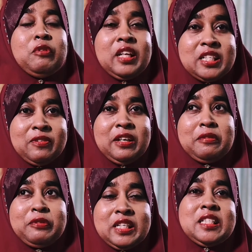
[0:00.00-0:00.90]
For the next
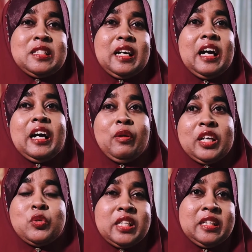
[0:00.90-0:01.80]
5 years, I would
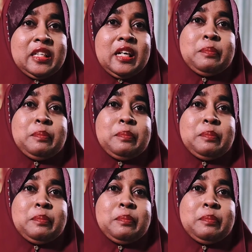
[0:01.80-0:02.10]
like to take